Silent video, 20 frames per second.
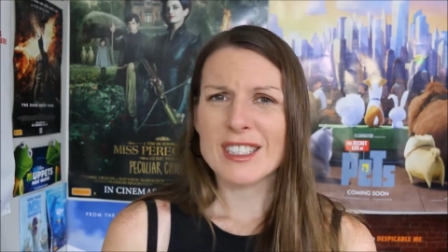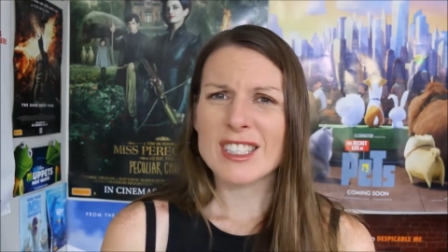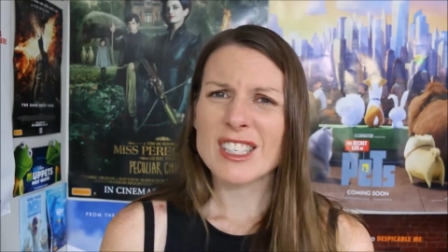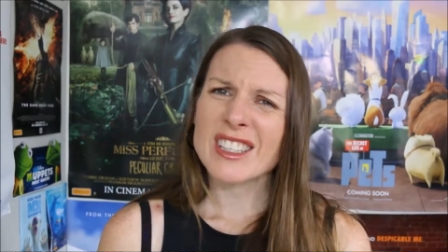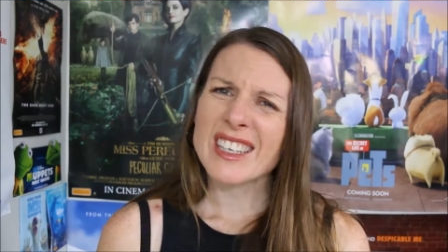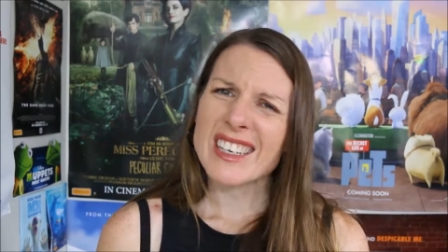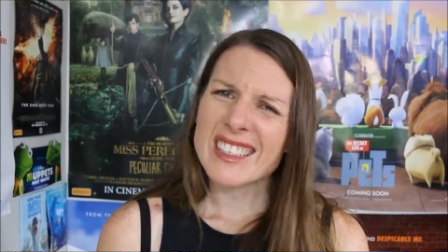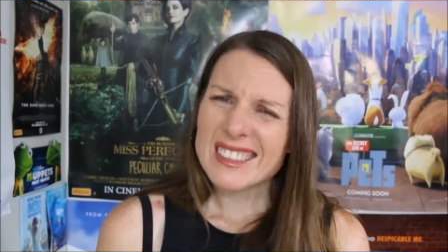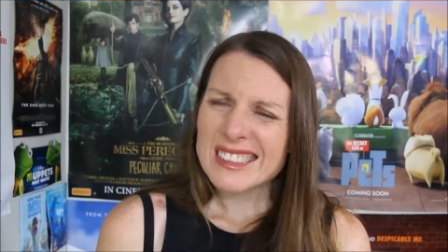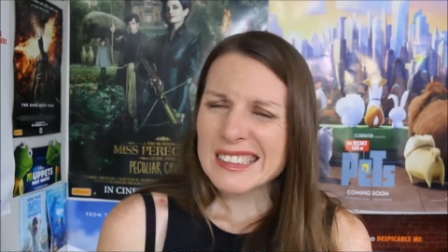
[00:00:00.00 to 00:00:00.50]
So
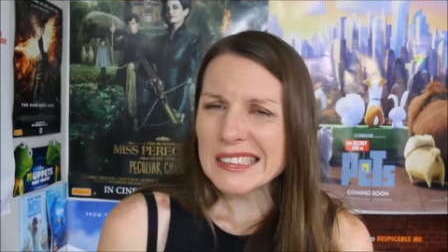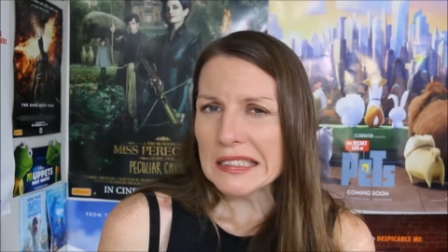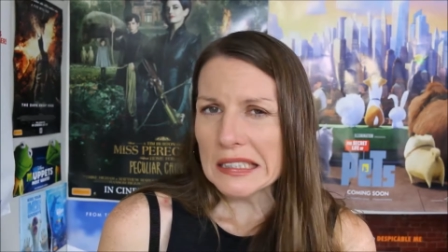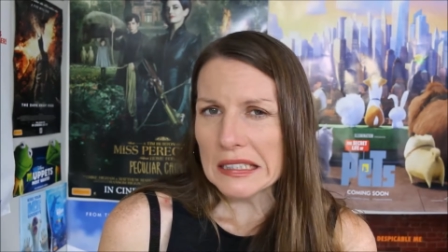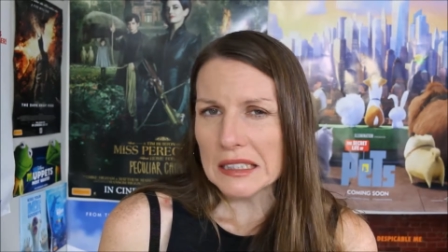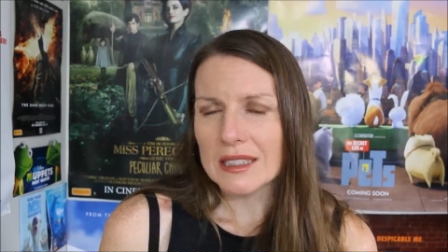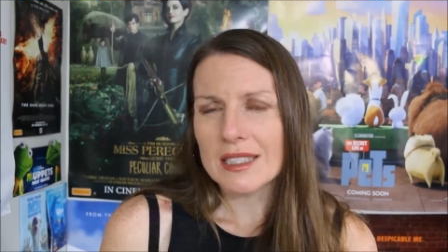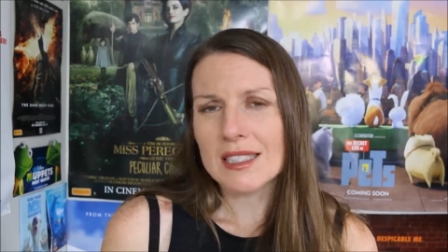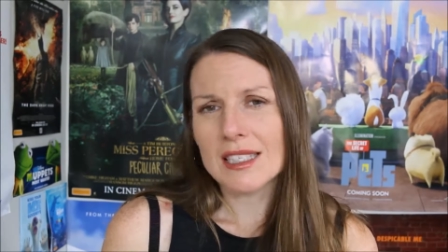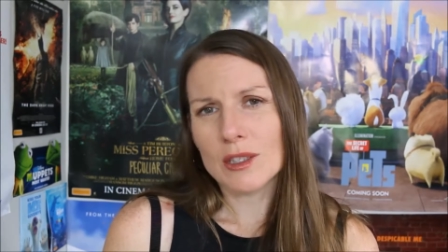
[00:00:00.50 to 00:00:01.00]
that, you know,
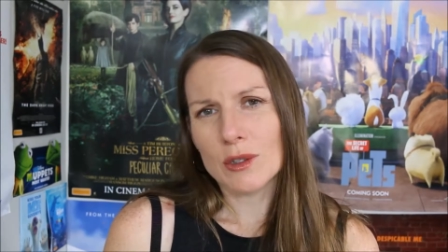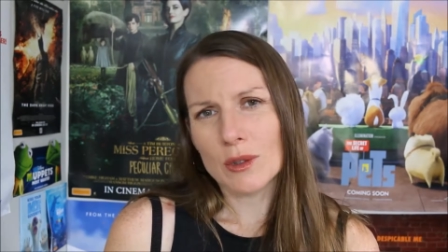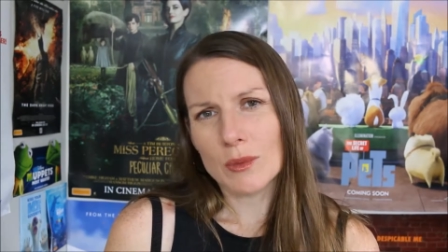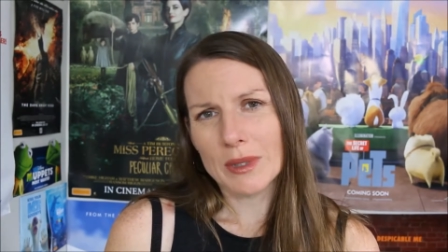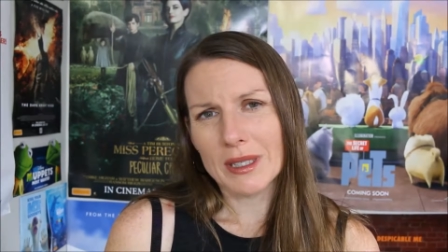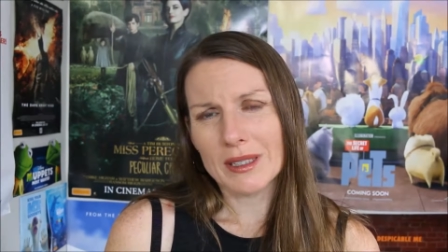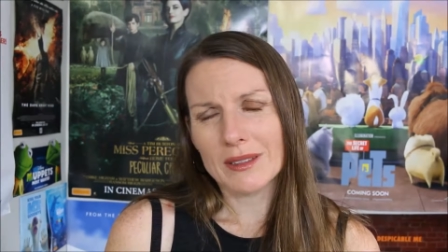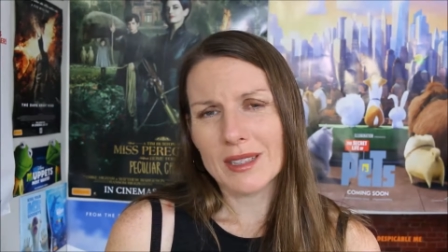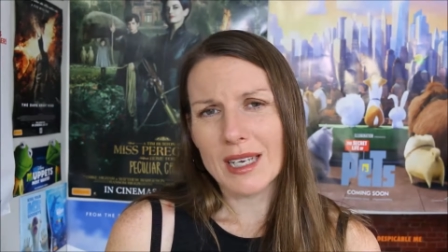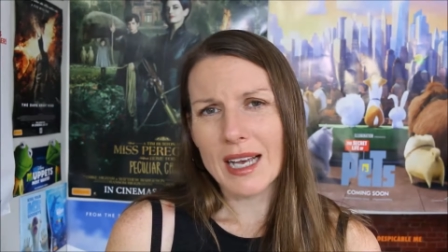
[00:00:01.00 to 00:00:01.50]
is a little
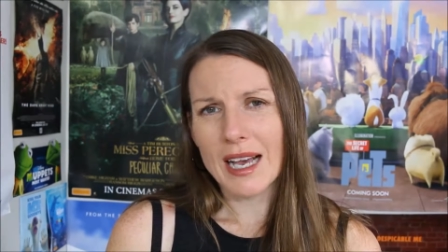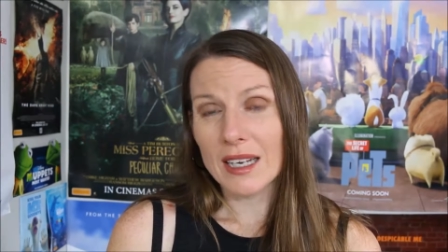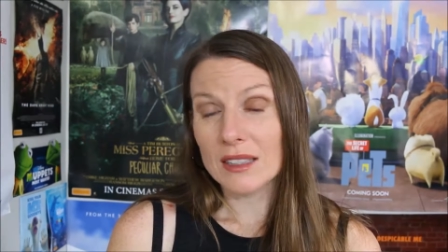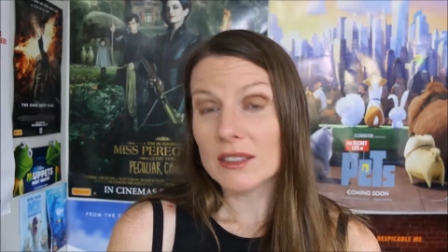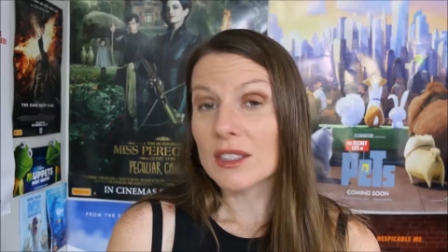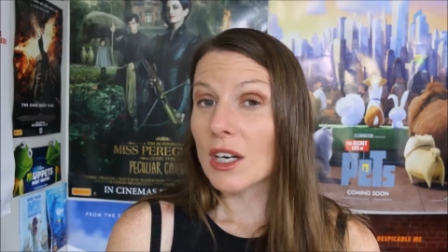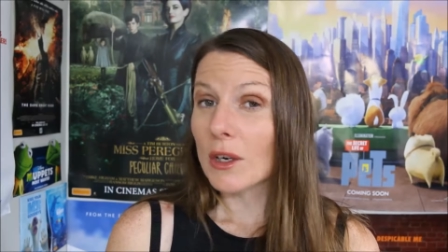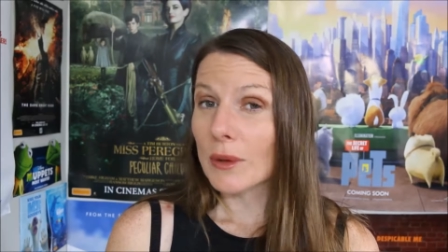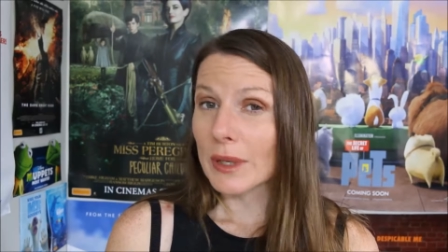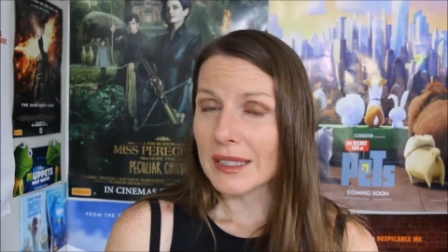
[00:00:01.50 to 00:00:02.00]
bit hard
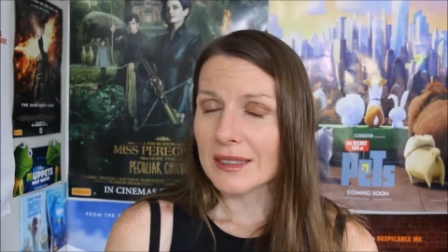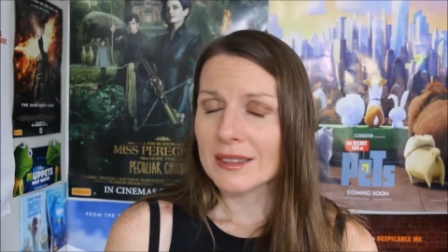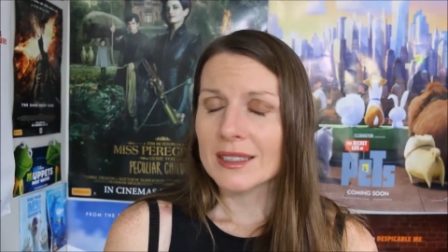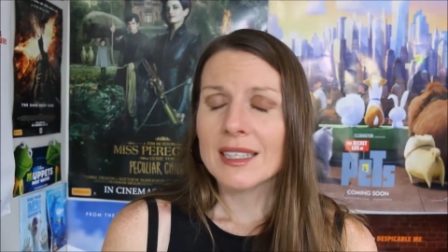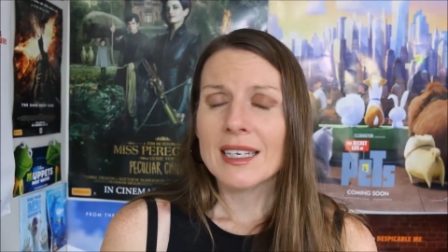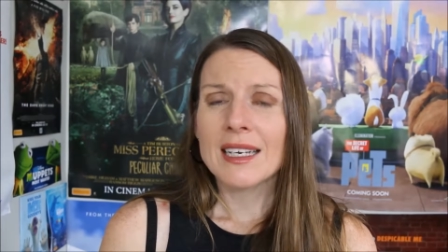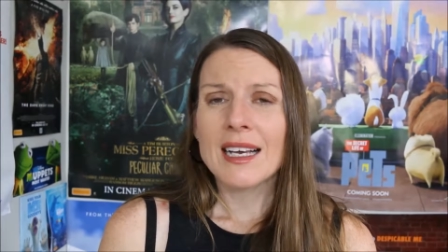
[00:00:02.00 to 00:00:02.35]
going.